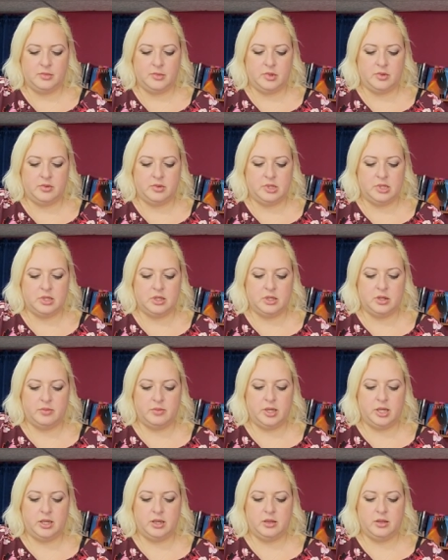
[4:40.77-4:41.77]
I'm just gonna
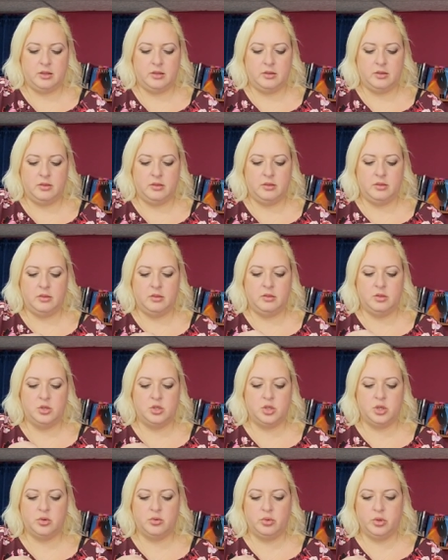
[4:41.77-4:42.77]
make a
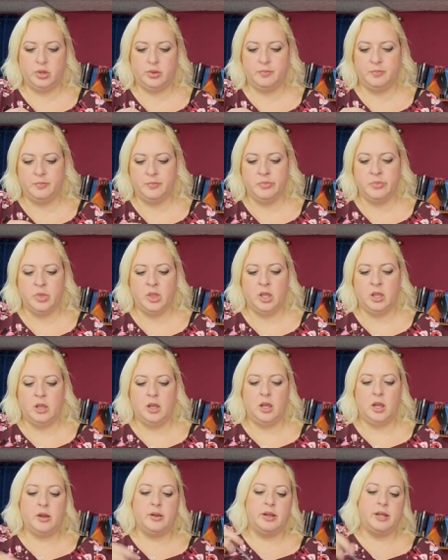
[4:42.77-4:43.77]
joke.
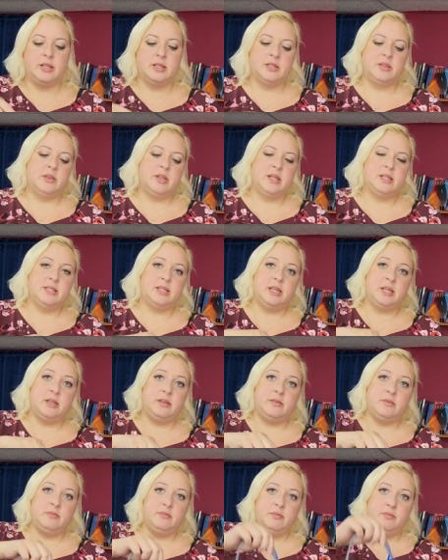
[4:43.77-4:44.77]
All right, so that's
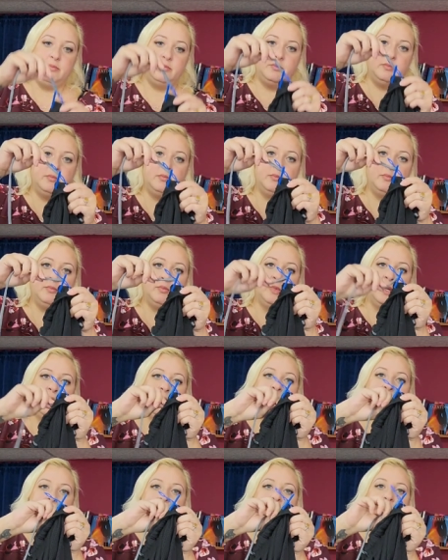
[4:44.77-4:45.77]
in.
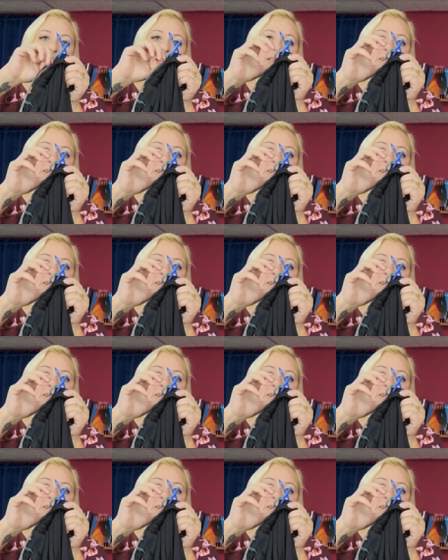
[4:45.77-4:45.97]
It